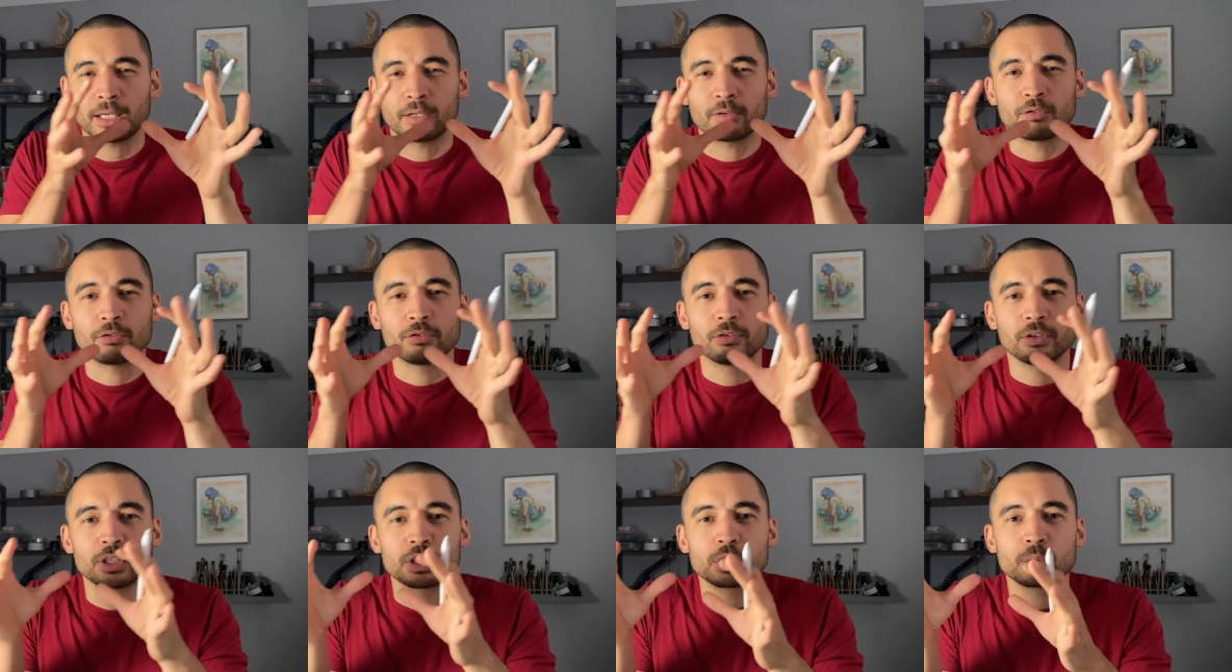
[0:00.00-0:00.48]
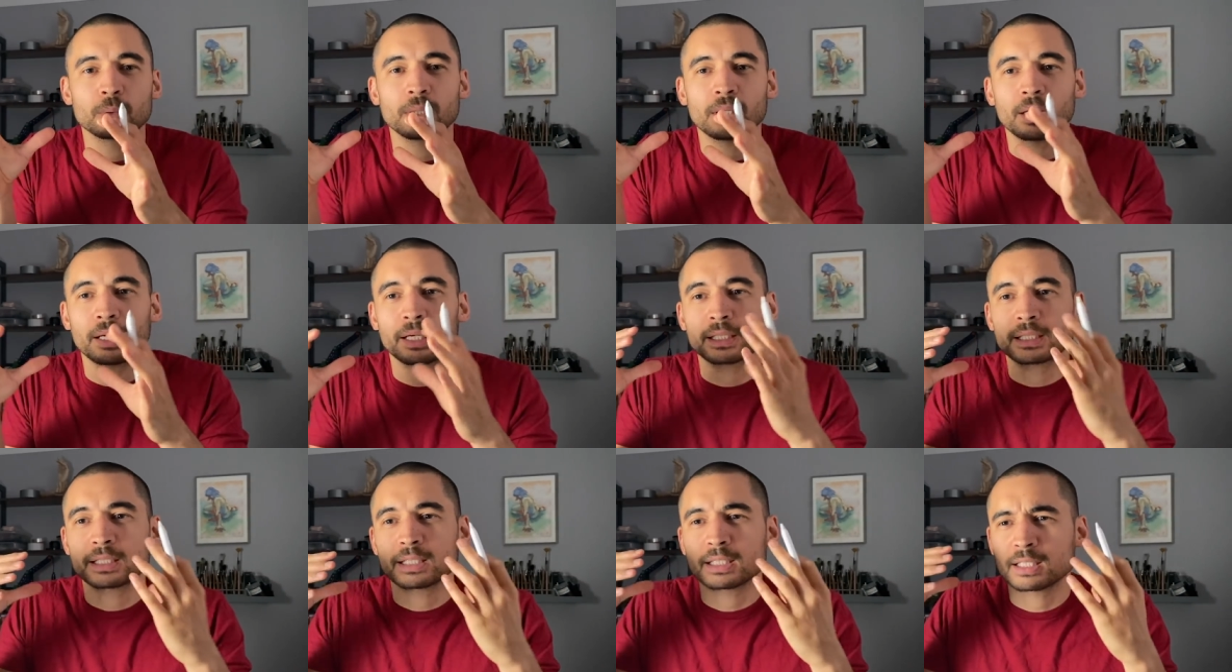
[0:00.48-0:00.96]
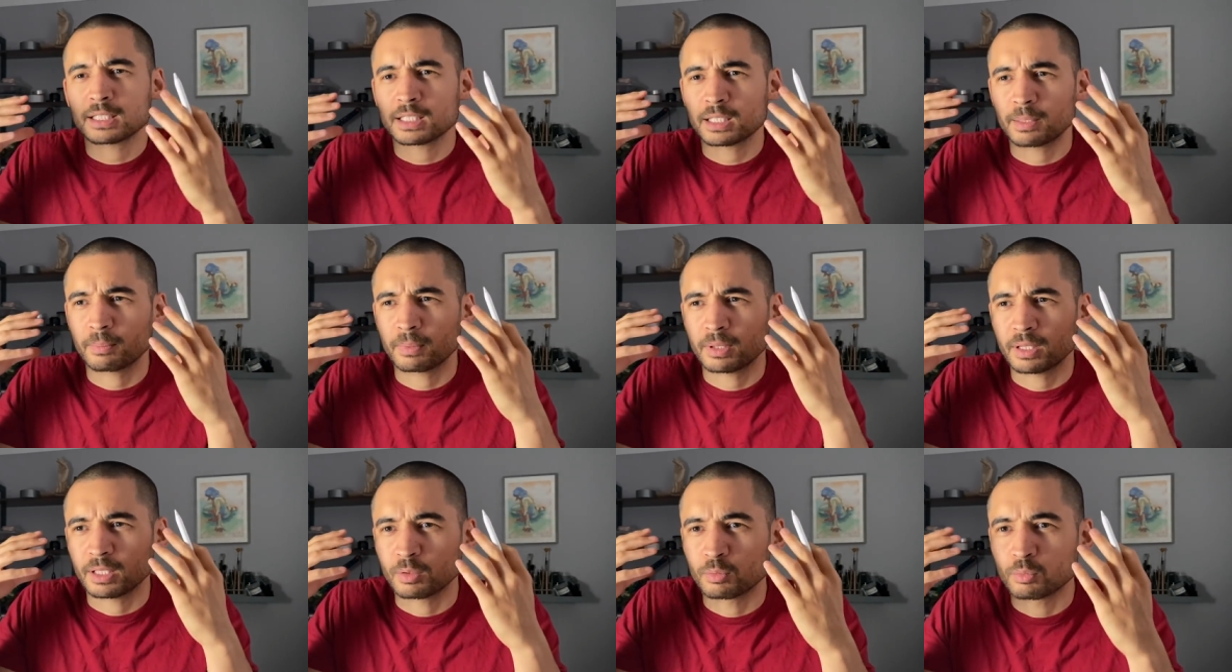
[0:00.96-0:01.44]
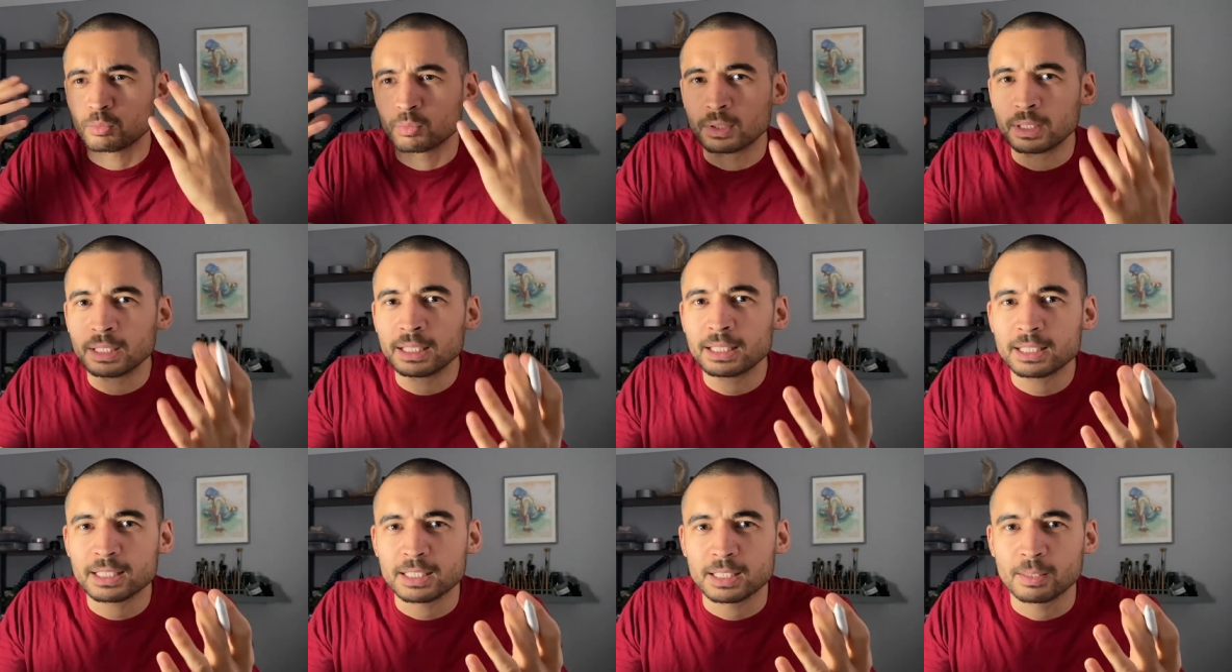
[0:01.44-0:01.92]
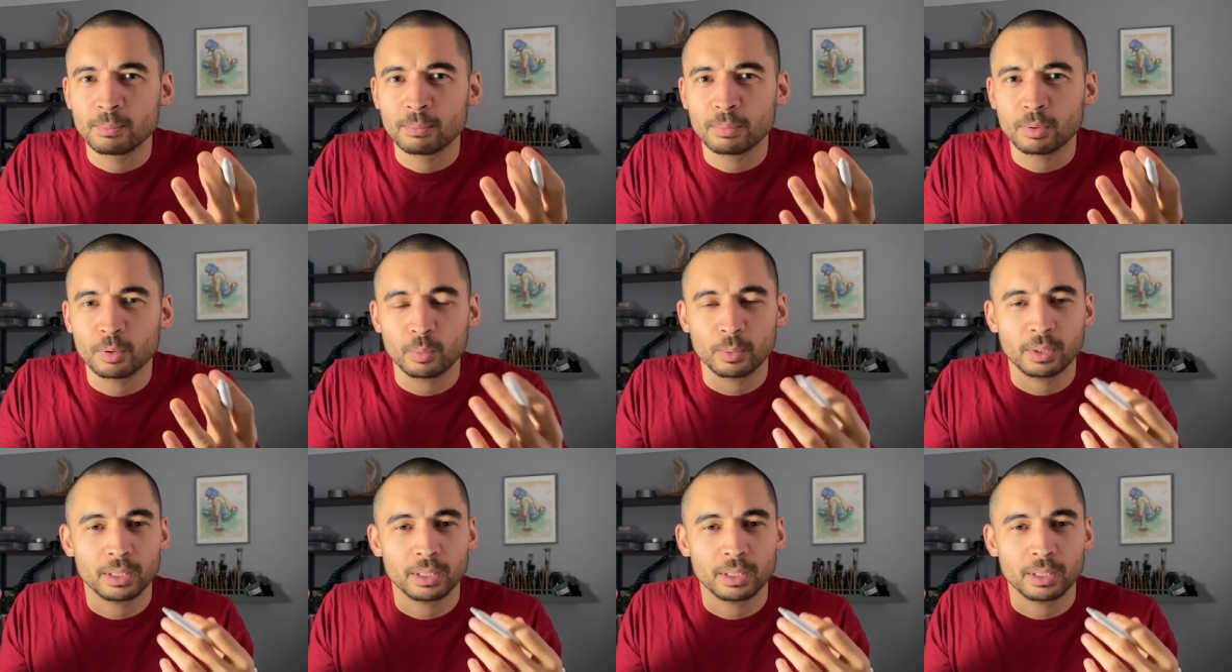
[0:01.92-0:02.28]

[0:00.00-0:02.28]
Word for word: and visualizing something really simple